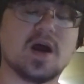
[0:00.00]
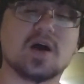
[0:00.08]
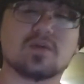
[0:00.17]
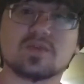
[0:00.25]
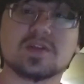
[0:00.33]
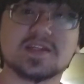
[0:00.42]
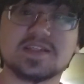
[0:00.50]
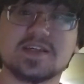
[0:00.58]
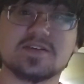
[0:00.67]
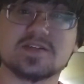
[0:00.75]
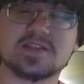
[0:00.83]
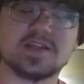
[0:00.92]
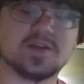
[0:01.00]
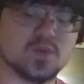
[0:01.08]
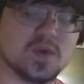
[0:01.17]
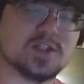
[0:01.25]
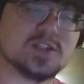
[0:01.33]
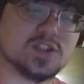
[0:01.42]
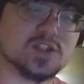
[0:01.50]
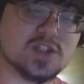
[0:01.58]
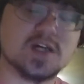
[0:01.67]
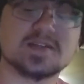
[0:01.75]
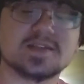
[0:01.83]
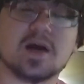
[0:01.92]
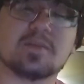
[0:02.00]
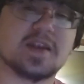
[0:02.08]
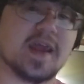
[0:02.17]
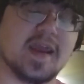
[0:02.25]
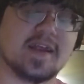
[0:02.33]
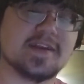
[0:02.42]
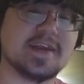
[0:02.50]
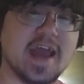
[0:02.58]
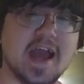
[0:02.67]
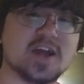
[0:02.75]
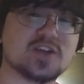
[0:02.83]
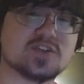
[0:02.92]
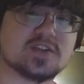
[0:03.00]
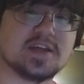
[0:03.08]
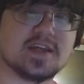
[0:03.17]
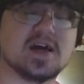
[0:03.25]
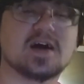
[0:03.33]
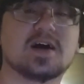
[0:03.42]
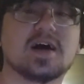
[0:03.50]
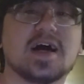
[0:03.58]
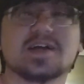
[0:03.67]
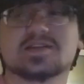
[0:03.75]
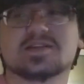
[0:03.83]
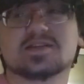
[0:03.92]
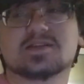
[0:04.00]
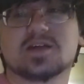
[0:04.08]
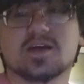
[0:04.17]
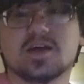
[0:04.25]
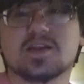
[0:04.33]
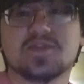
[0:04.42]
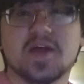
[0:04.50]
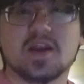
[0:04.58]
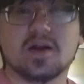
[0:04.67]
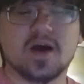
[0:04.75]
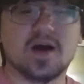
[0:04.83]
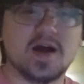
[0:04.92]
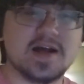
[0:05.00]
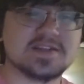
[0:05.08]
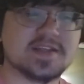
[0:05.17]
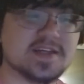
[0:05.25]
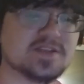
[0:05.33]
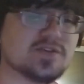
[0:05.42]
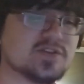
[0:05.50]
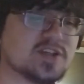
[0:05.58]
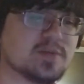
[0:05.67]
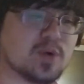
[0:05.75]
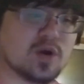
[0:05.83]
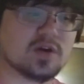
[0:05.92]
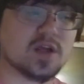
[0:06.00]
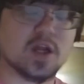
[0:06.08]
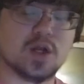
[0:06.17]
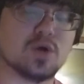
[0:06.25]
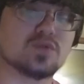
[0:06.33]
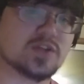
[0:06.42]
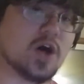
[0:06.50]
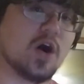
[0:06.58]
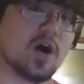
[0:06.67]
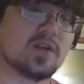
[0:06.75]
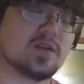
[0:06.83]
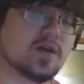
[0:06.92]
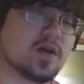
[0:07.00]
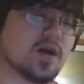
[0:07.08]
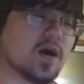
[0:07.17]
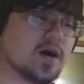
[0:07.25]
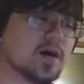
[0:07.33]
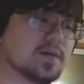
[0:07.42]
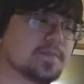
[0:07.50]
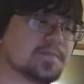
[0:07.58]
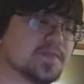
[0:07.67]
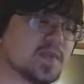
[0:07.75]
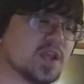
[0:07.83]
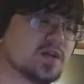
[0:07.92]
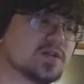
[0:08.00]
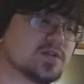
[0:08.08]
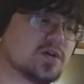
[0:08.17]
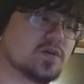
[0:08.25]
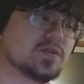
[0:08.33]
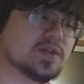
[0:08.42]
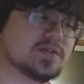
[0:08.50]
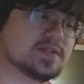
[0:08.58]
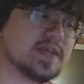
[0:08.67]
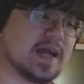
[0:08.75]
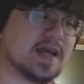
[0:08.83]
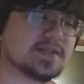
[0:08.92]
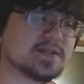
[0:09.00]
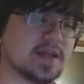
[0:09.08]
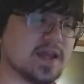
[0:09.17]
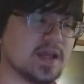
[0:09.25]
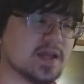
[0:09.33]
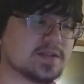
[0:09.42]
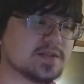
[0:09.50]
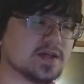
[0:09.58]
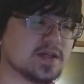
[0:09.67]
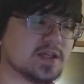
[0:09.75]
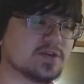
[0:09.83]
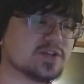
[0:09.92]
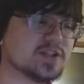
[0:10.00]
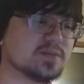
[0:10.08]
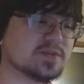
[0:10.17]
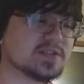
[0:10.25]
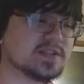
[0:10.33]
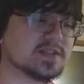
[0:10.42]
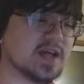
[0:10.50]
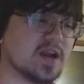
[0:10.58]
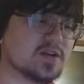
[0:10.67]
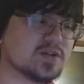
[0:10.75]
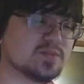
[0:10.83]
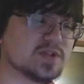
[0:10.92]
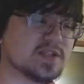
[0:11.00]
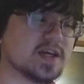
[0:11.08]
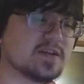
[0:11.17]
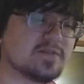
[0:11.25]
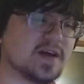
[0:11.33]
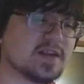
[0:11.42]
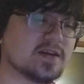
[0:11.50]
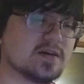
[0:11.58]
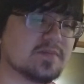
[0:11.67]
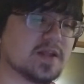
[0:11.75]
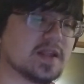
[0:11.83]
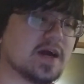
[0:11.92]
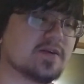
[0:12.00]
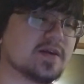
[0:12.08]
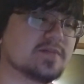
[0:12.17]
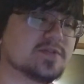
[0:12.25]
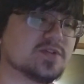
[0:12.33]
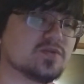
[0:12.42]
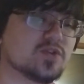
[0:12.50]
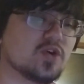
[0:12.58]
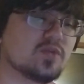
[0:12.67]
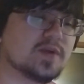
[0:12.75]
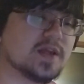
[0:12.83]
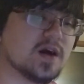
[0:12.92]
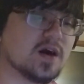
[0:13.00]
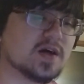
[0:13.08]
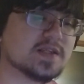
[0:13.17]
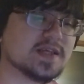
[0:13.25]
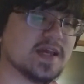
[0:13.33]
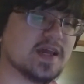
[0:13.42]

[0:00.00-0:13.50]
really seriously, which does come in handy actually as the internship arc goes on. So there's that, and Kirishima's desire to protect Fat Gum allowed him to go beyond